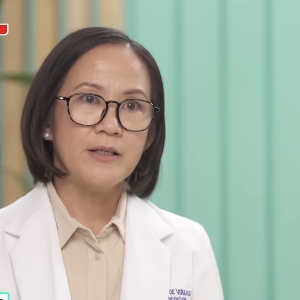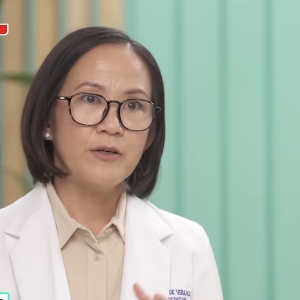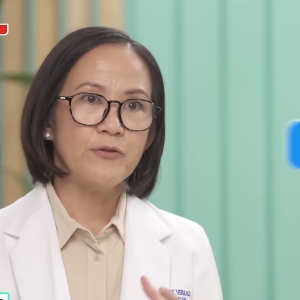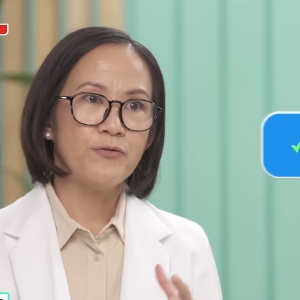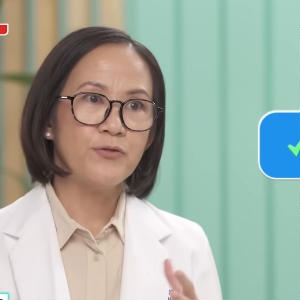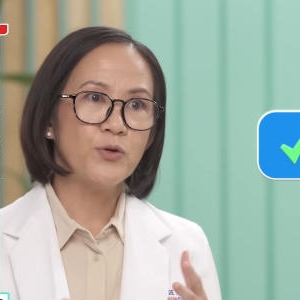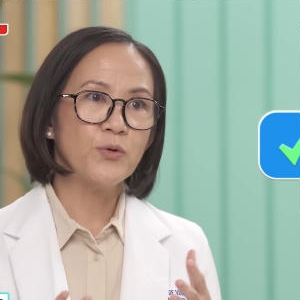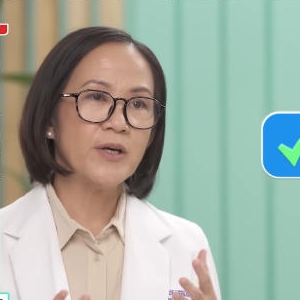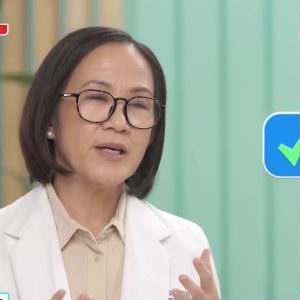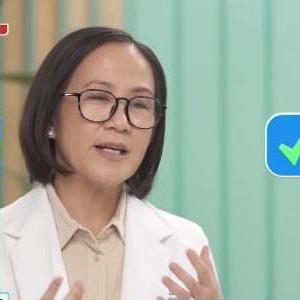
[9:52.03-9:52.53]

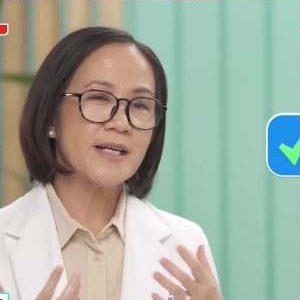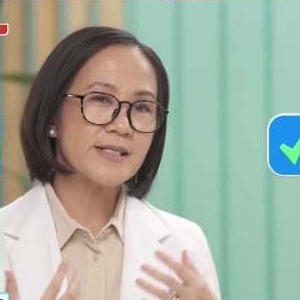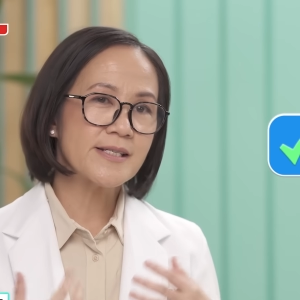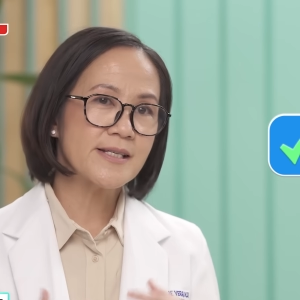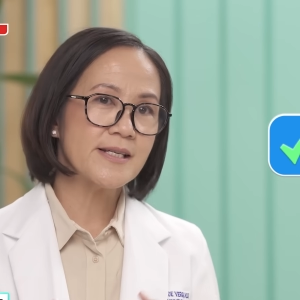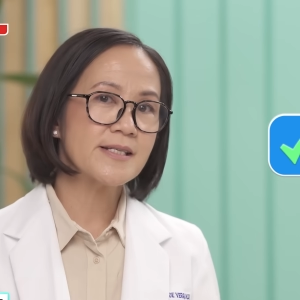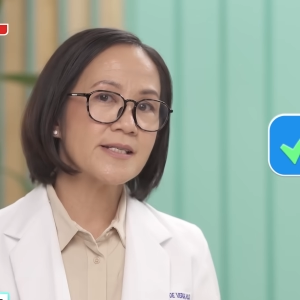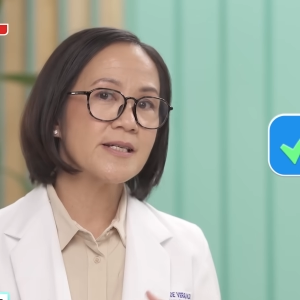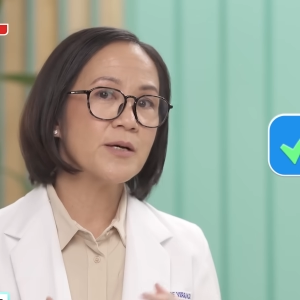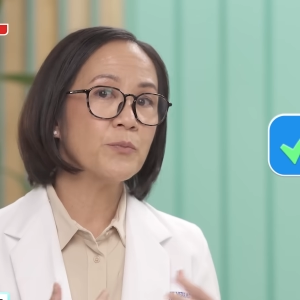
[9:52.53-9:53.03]
If you can
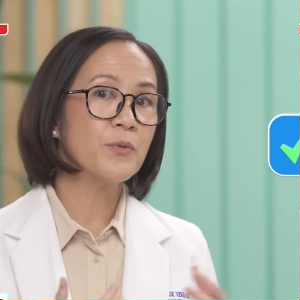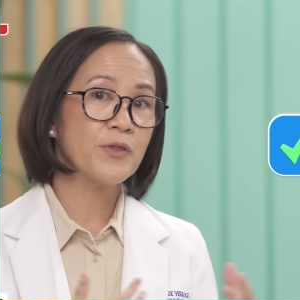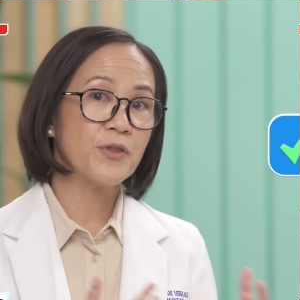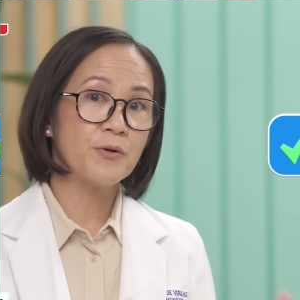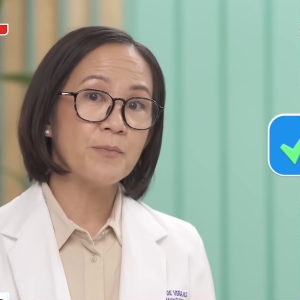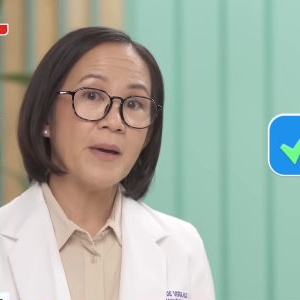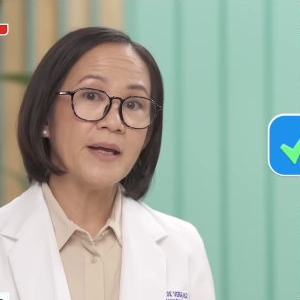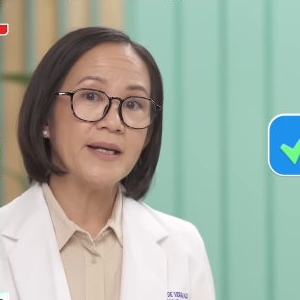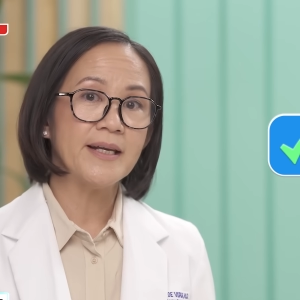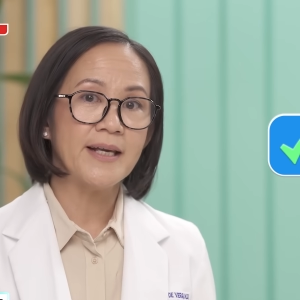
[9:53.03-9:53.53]
assist them with
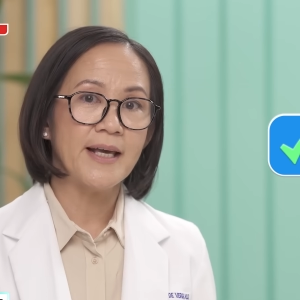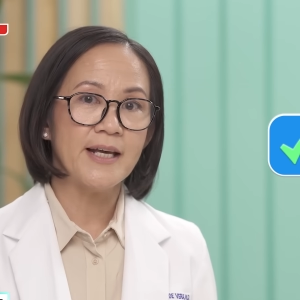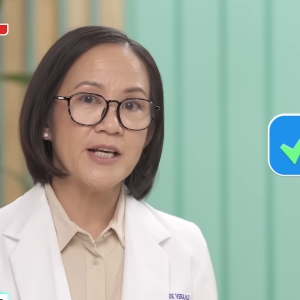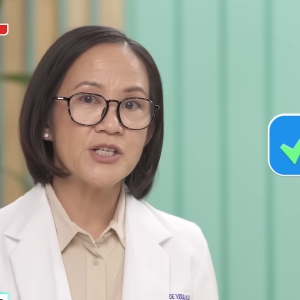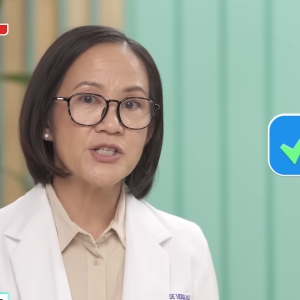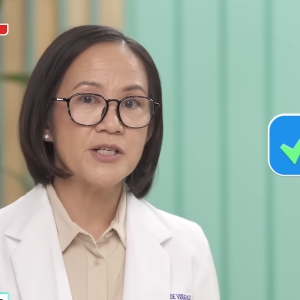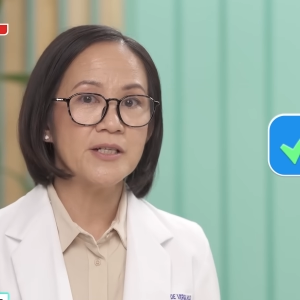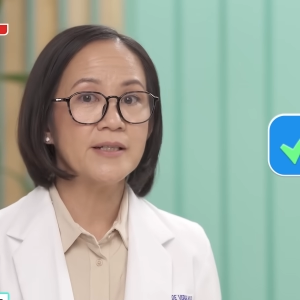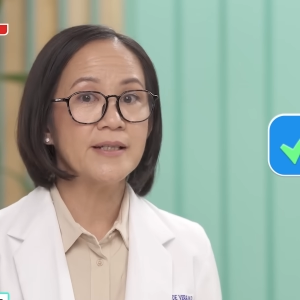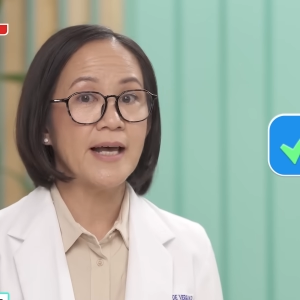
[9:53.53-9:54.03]
their
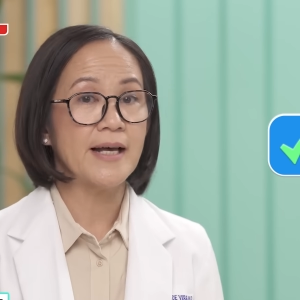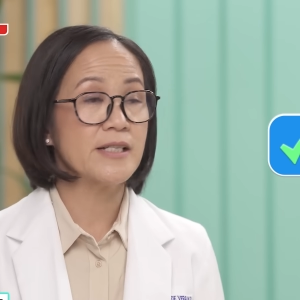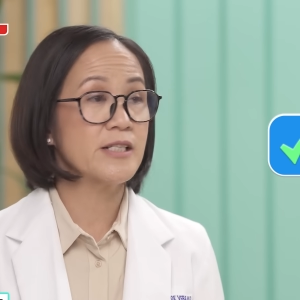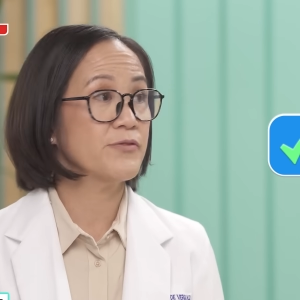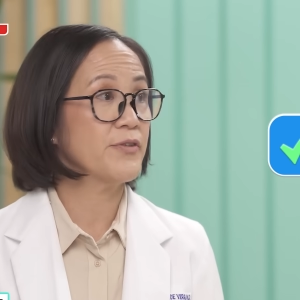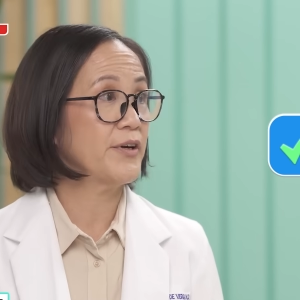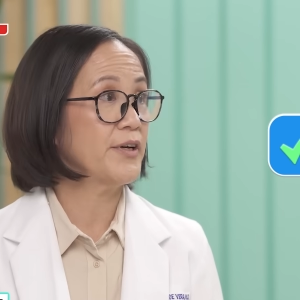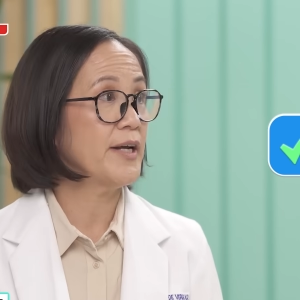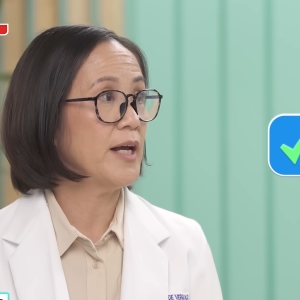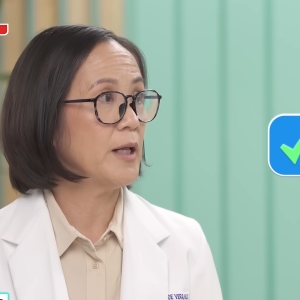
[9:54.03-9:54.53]
medication, that's
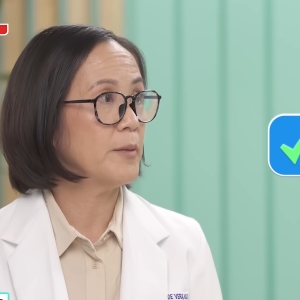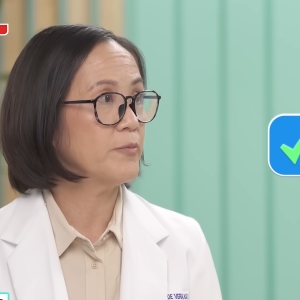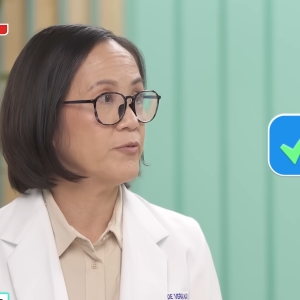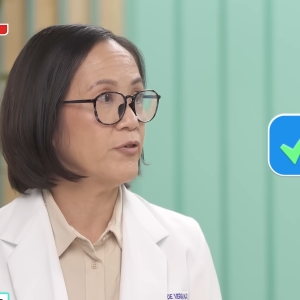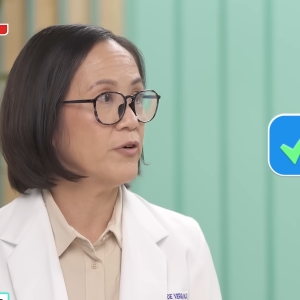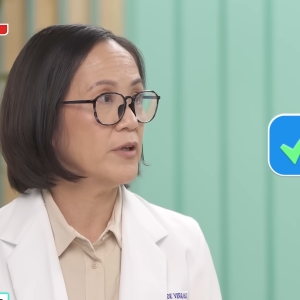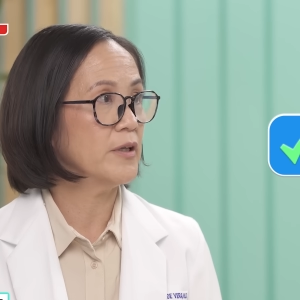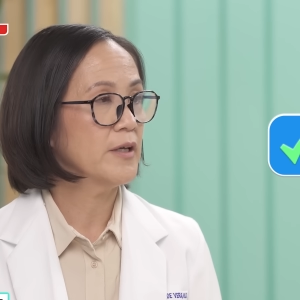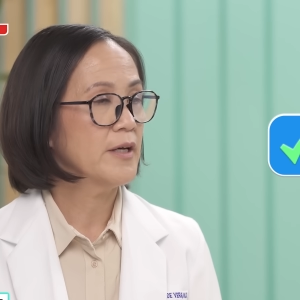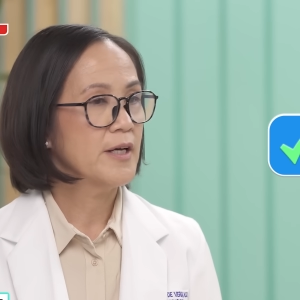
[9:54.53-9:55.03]
very
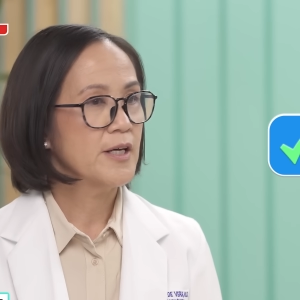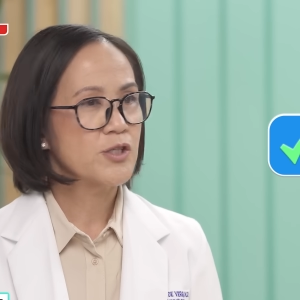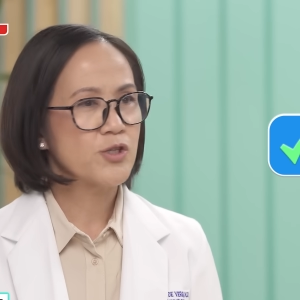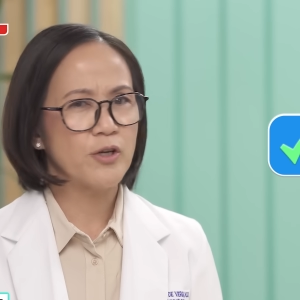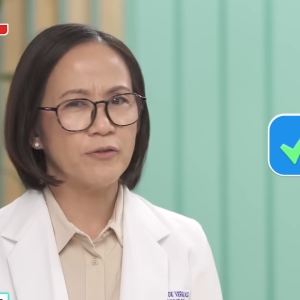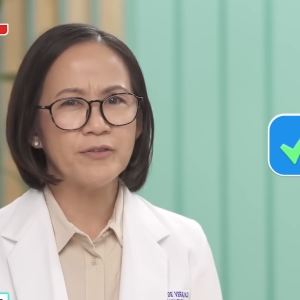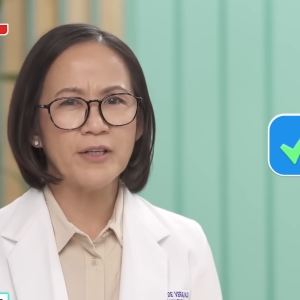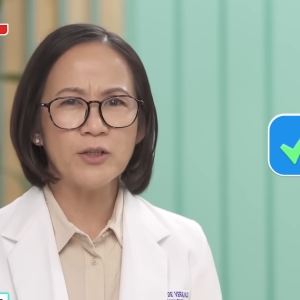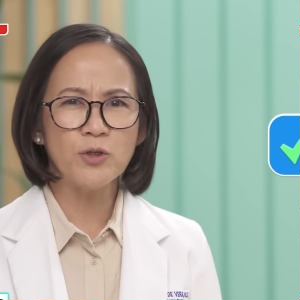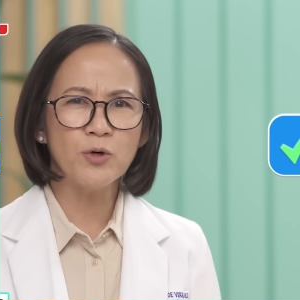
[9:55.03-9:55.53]
helpful. So
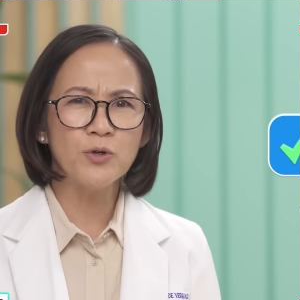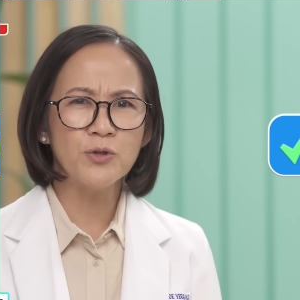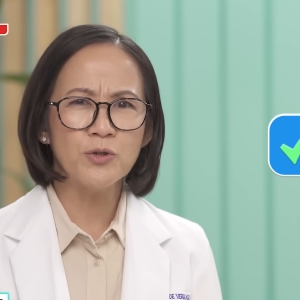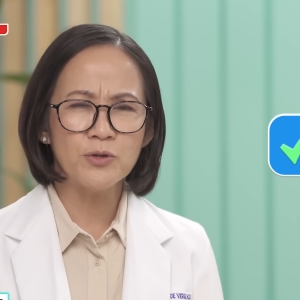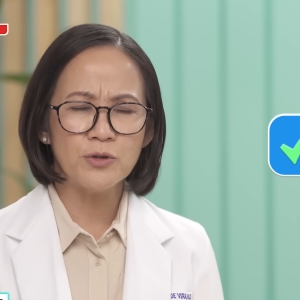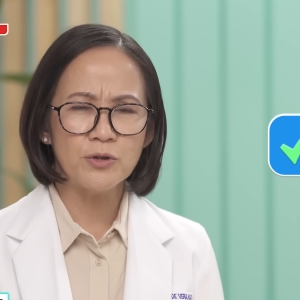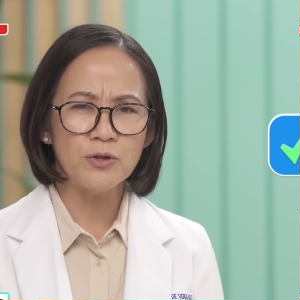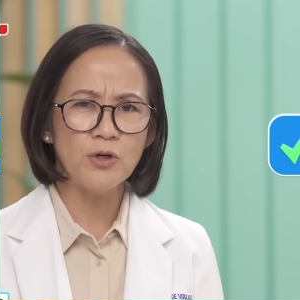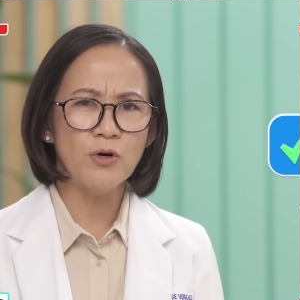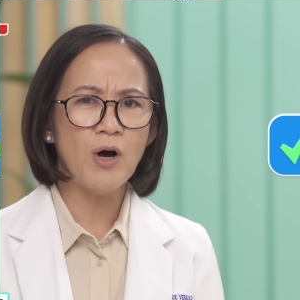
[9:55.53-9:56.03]
if they don't
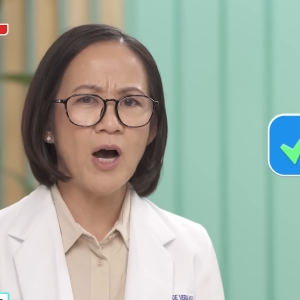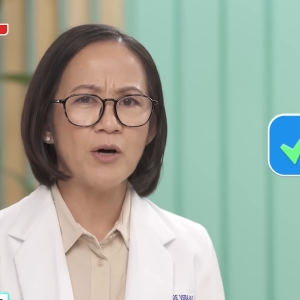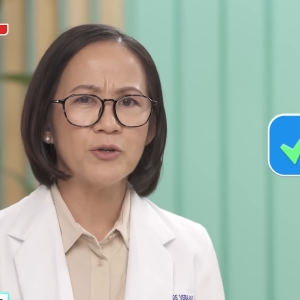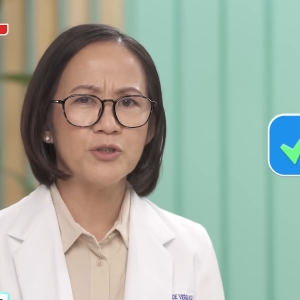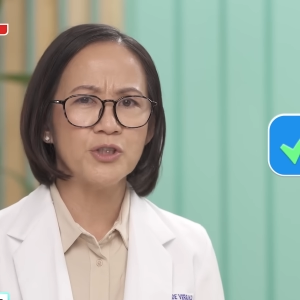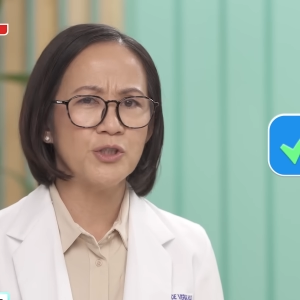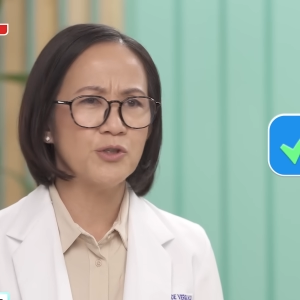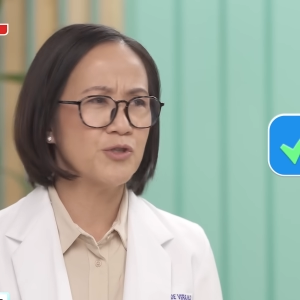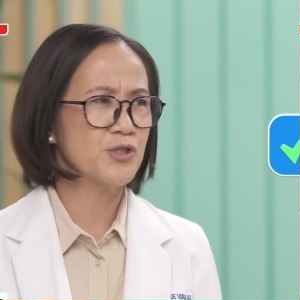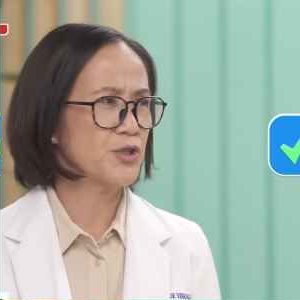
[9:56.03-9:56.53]
know how
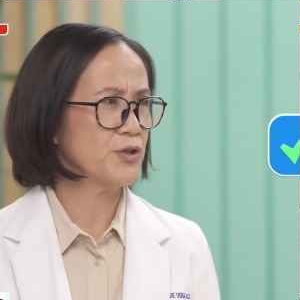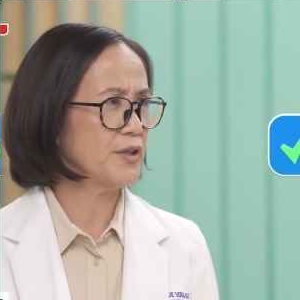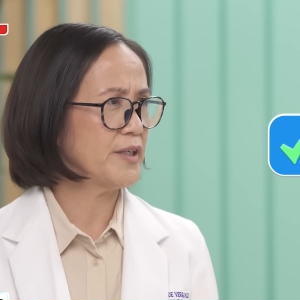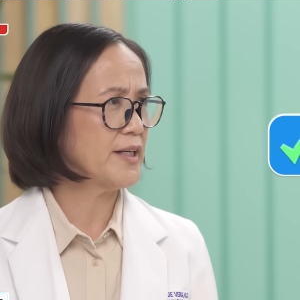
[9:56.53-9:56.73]
to use their